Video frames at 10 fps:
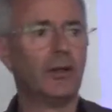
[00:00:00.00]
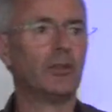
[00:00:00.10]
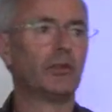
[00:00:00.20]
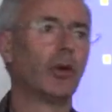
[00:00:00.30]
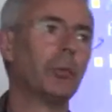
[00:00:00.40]

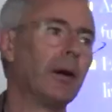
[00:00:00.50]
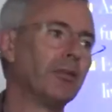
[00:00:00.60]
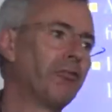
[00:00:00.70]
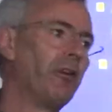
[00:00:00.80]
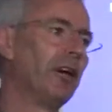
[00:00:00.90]
took
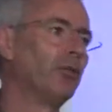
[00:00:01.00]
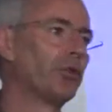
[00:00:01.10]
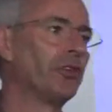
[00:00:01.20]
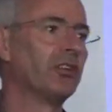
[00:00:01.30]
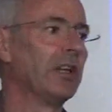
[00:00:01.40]
about 5 or
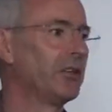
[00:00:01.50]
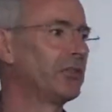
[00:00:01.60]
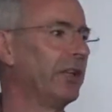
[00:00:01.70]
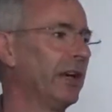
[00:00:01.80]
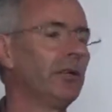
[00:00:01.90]
6 hours to
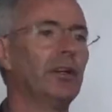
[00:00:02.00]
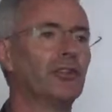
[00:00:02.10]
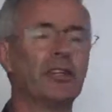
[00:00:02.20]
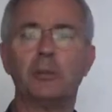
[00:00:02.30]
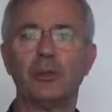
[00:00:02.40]
download.
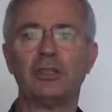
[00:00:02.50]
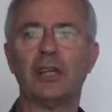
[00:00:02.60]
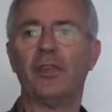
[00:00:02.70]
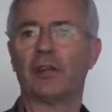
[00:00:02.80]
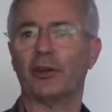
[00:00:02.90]
Has anybody
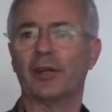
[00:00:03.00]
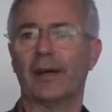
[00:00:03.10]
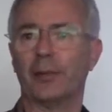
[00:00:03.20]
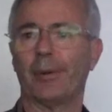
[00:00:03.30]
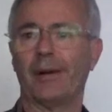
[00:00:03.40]
done that on an
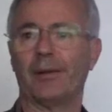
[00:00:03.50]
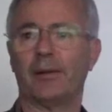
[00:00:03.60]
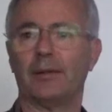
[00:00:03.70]
iPad?